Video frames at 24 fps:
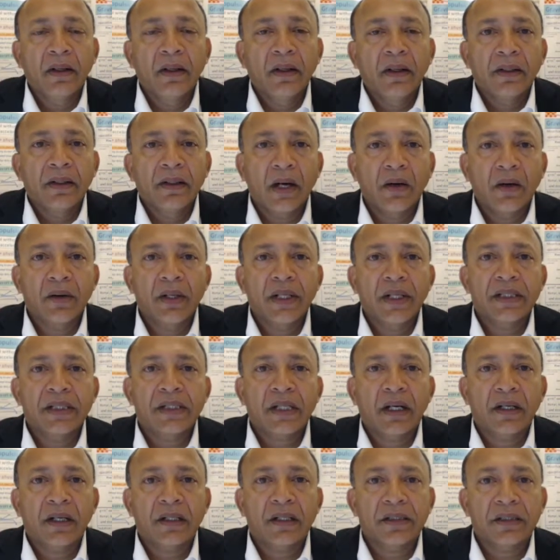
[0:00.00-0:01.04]
Now let's
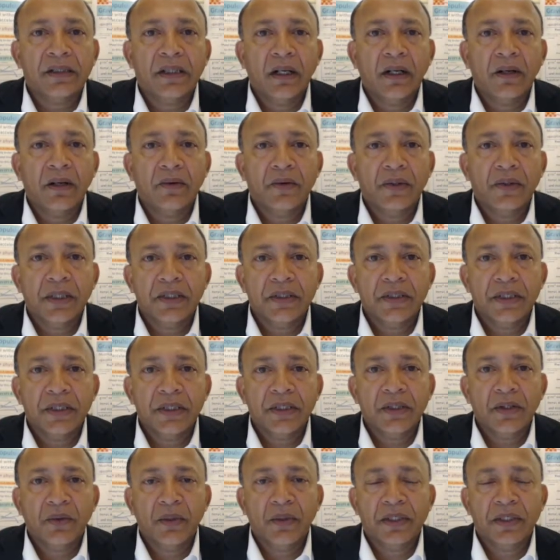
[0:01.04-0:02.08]
ask the outrageous
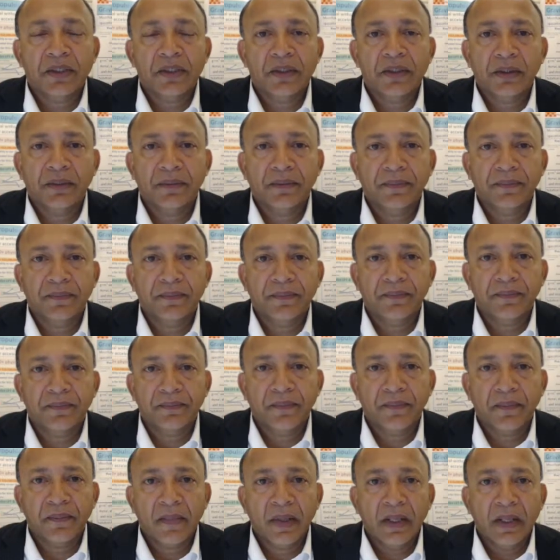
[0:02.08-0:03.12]
question.
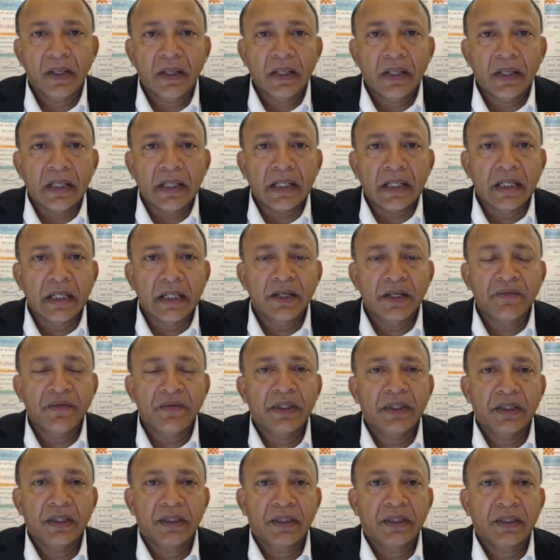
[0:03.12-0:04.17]

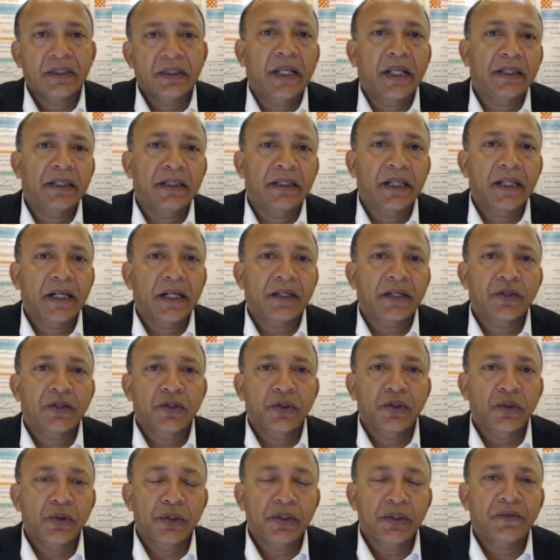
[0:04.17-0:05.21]
Given that there are
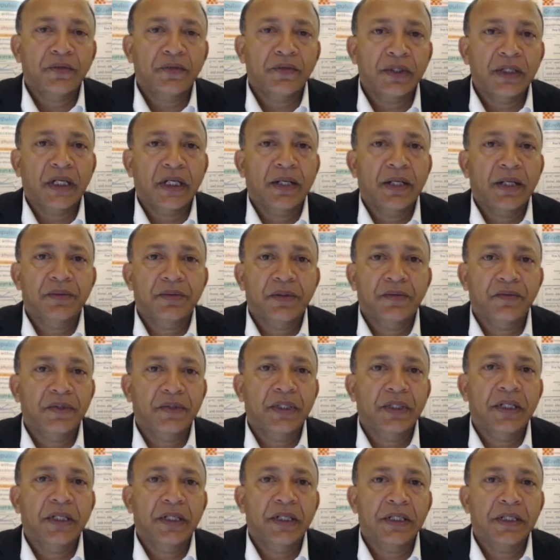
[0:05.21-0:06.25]
two different types of
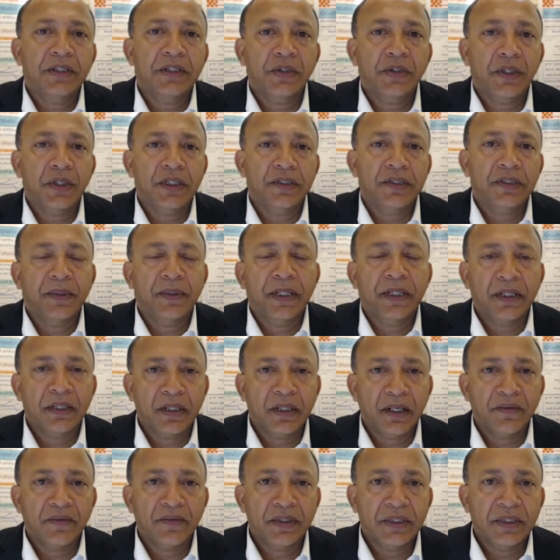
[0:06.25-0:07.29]
theories to explain
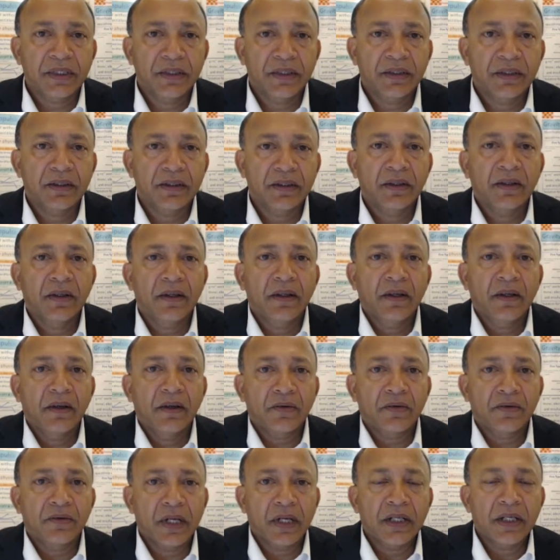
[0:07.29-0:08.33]
gravity,
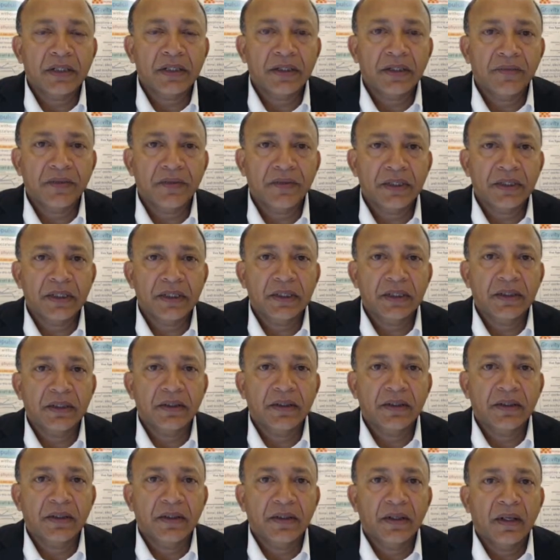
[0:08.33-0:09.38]
relativity
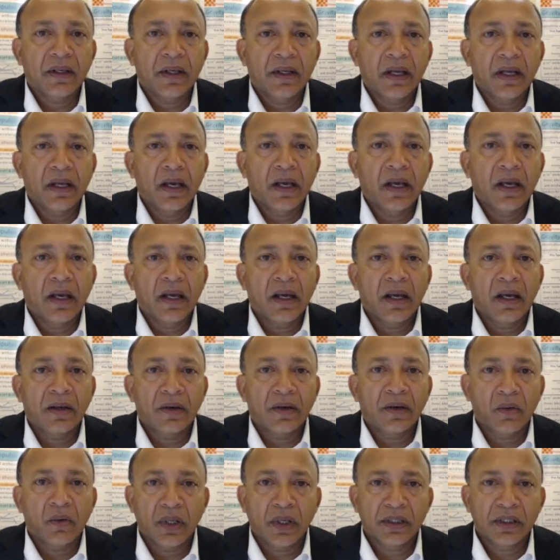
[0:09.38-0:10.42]
and
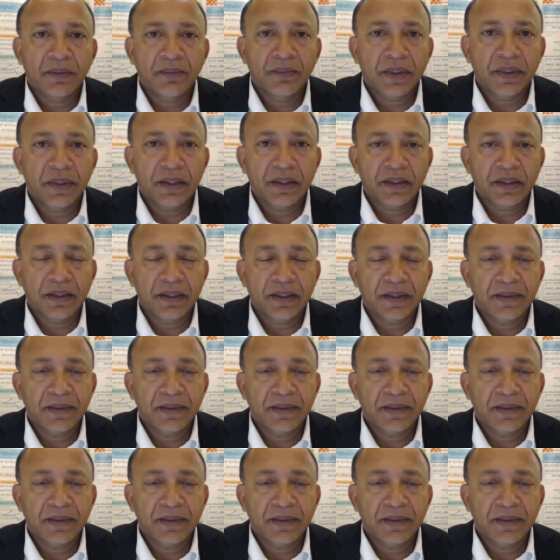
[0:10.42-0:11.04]
quantum theory,